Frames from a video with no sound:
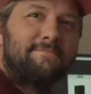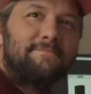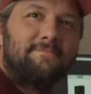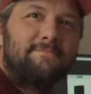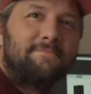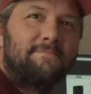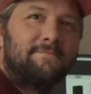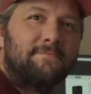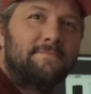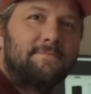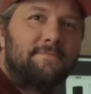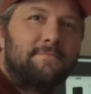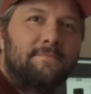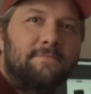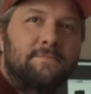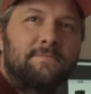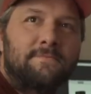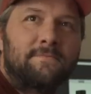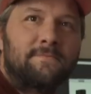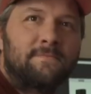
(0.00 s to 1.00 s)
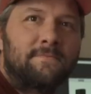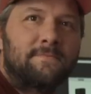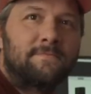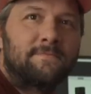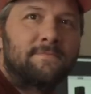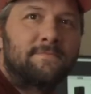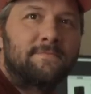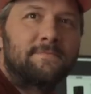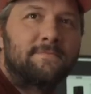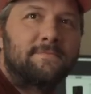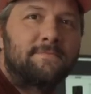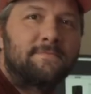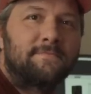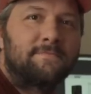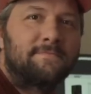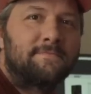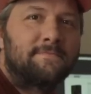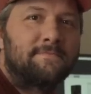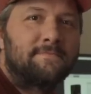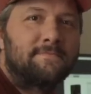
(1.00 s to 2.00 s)

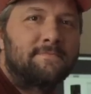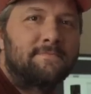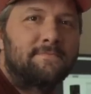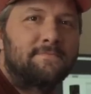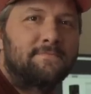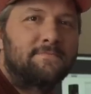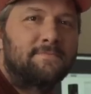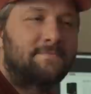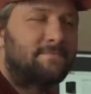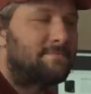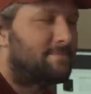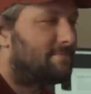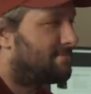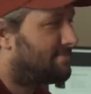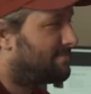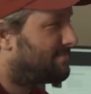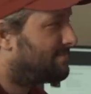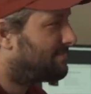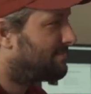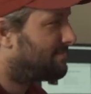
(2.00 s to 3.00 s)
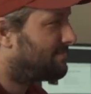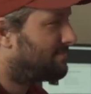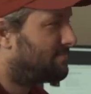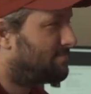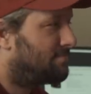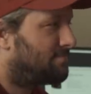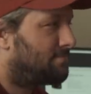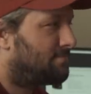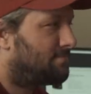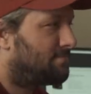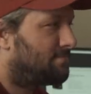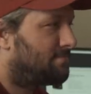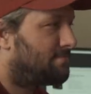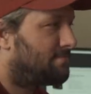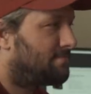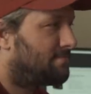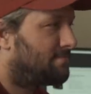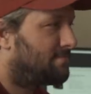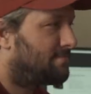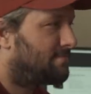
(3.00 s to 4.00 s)

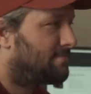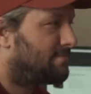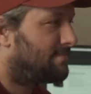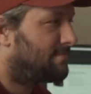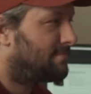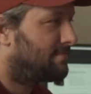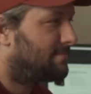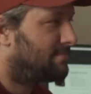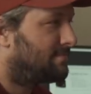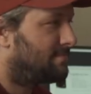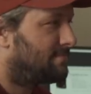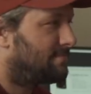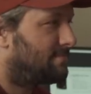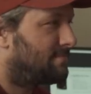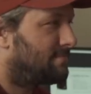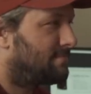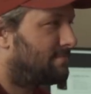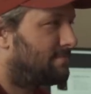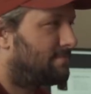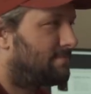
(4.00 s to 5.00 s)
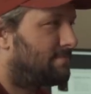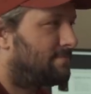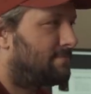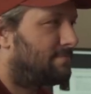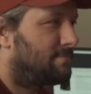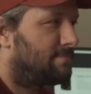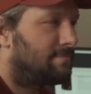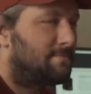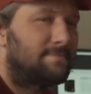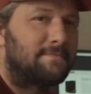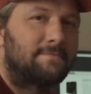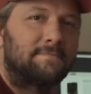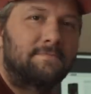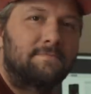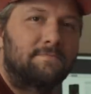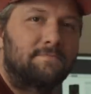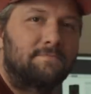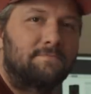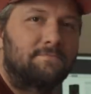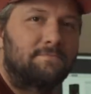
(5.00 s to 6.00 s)

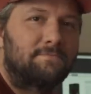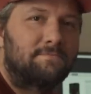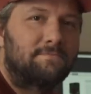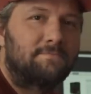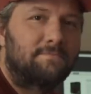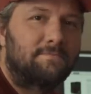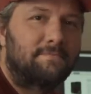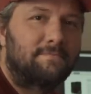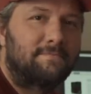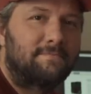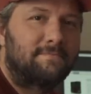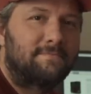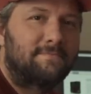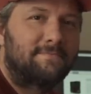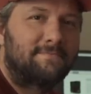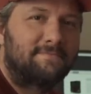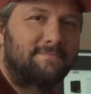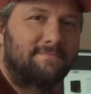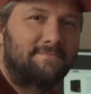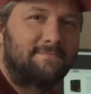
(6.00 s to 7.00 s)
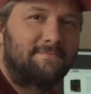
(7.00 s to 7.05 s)
(silent)